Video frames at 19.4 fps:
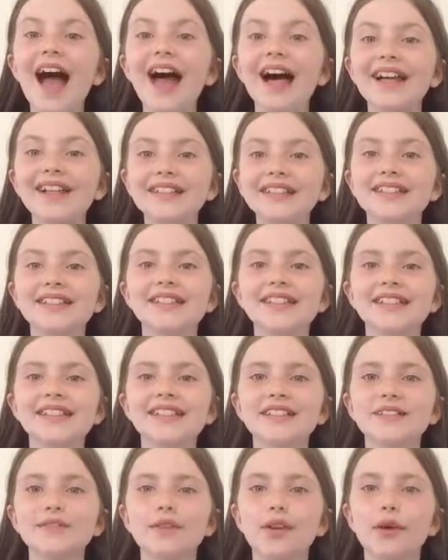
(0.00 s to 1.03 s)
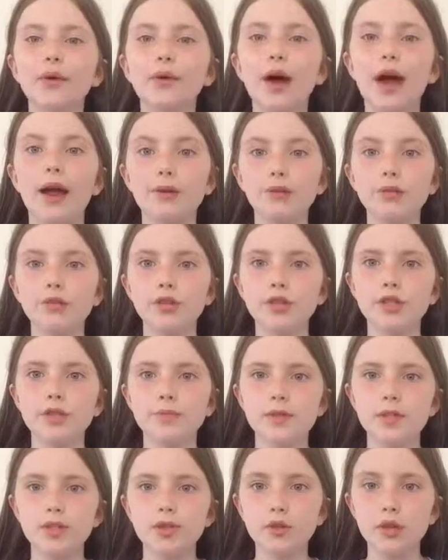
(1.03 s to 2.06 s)
and in today's video I'm going to
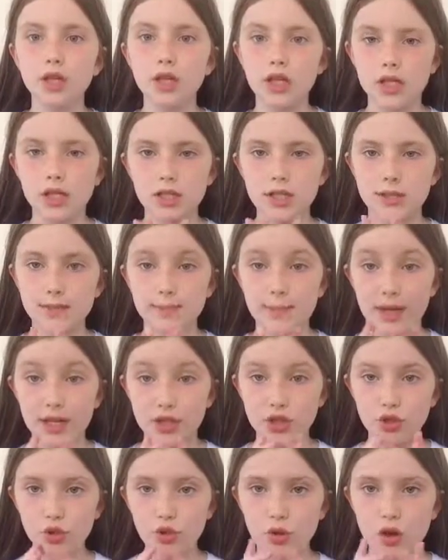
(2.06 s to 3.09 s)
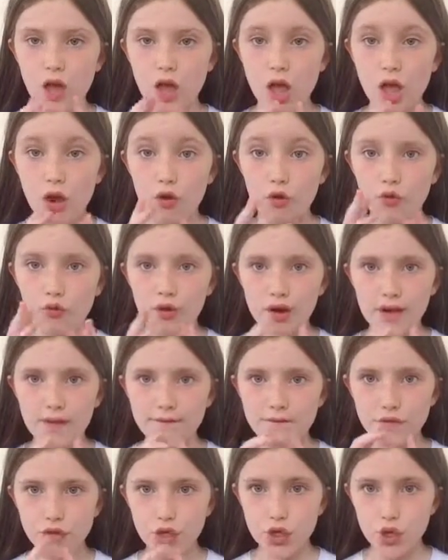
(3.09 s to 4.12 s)
be doing a special
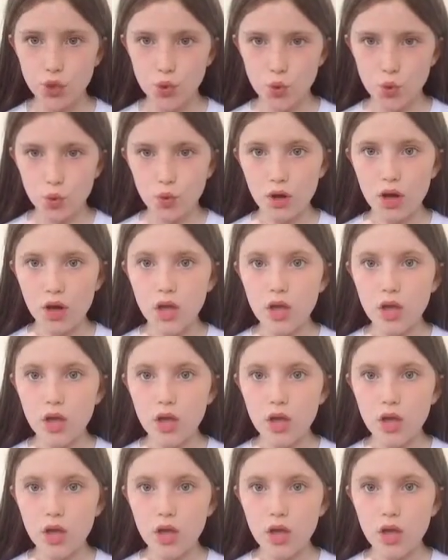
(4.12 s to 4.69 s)
review